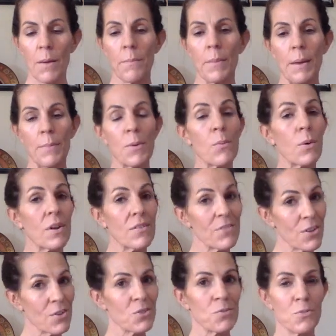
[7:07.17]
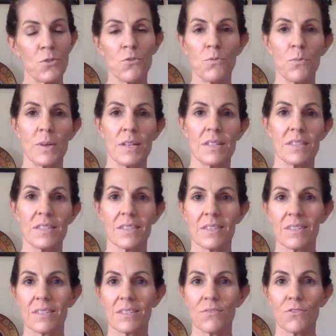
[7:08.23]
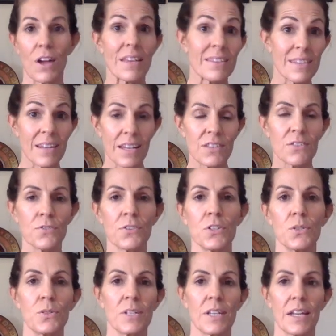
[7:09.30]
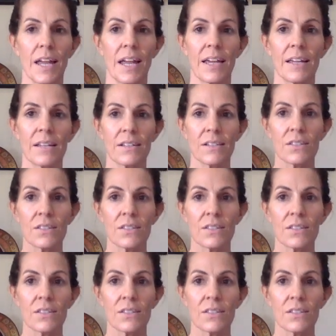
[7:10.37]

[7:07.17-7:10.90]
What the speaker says: Maybe one of those movements resonates for you today.